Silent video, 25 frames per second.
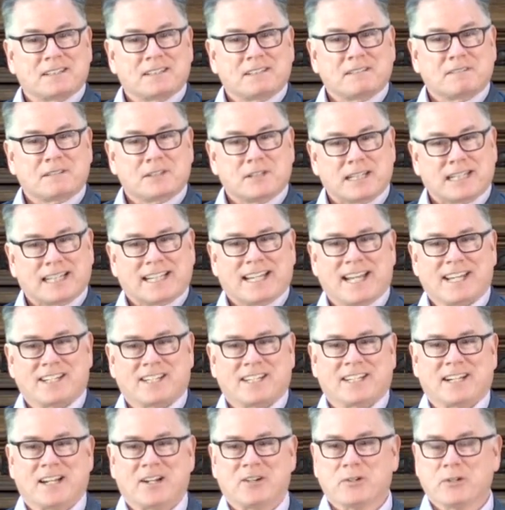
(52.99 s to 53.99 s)
for nearly
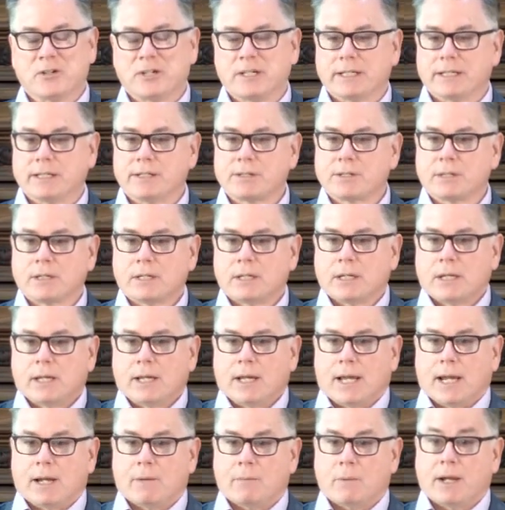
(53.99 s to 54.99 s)
1800 years.
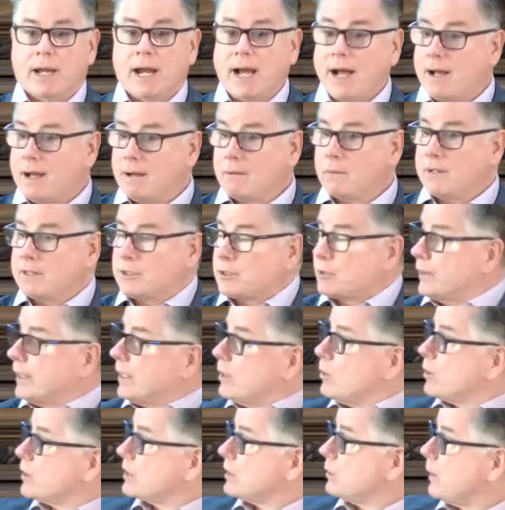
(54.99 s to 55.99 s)
And we're, we're three
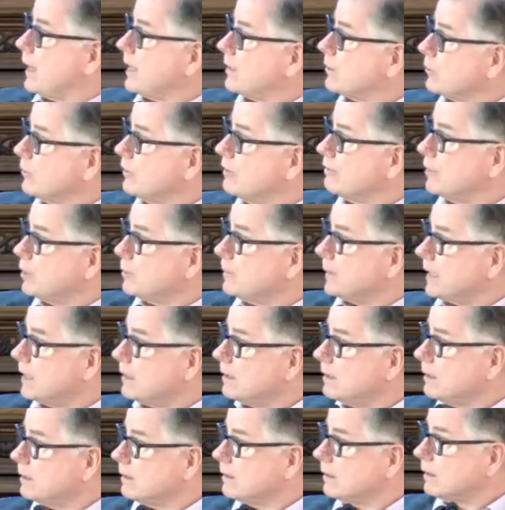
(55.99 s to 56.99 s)
quarters of the way through filming it.
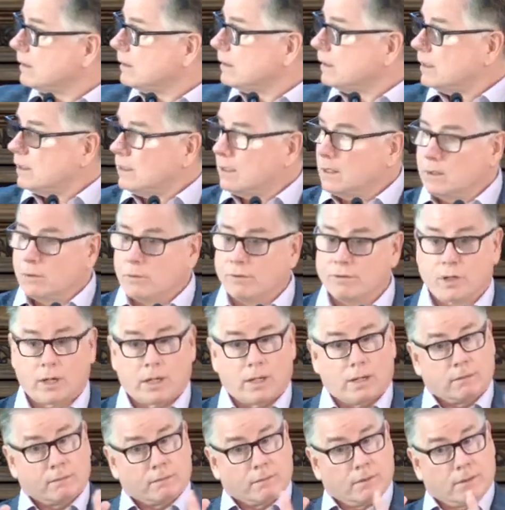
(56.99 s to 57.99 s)
We've got
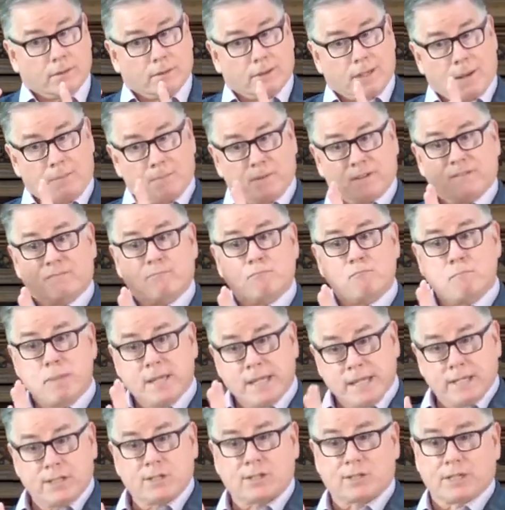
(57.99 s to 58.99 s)
a couple of
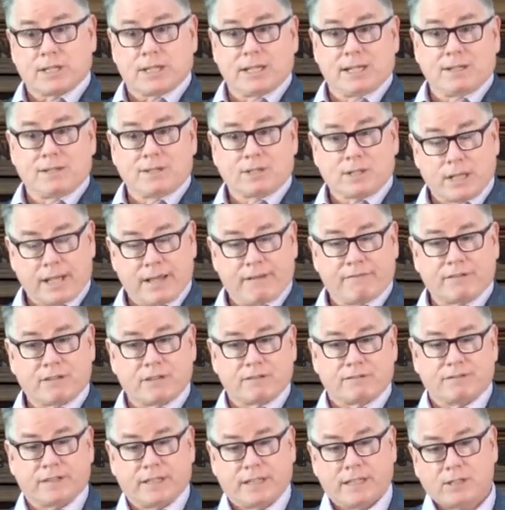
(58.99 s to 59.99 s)
big scenes left to
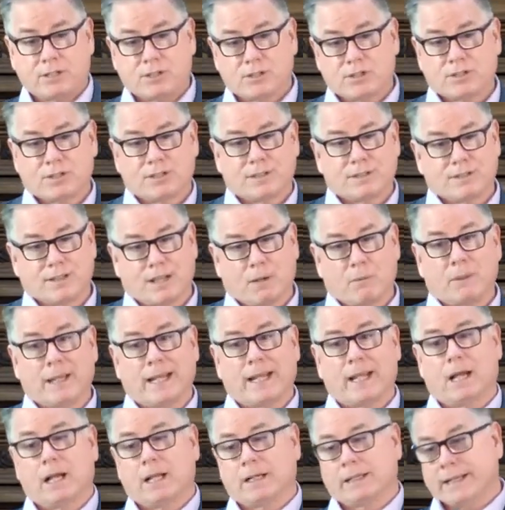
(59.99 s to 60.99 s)
finish that we
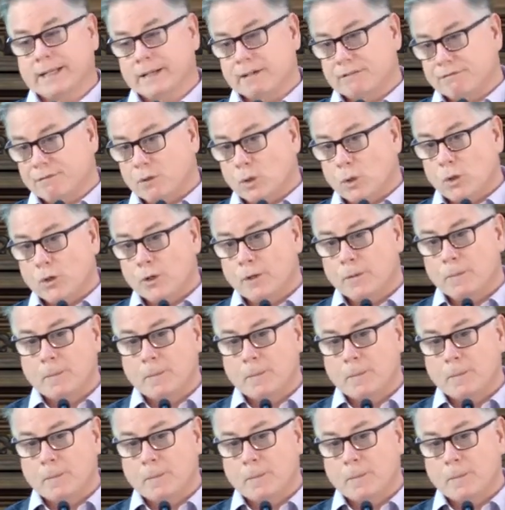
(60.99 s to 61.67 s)
can't yet afford.